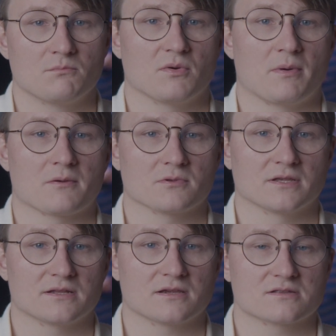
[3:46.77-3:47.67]
but by
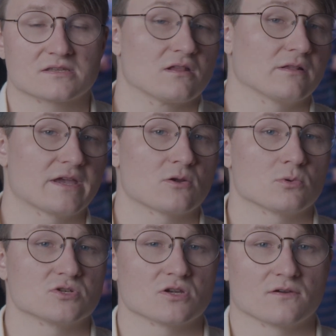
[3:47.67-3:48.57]
relating it to the
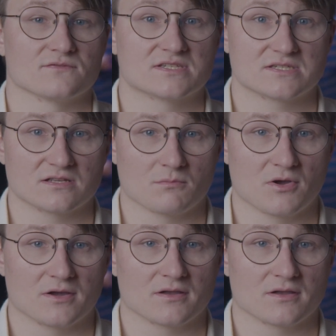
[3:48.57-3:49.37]
language of cinema.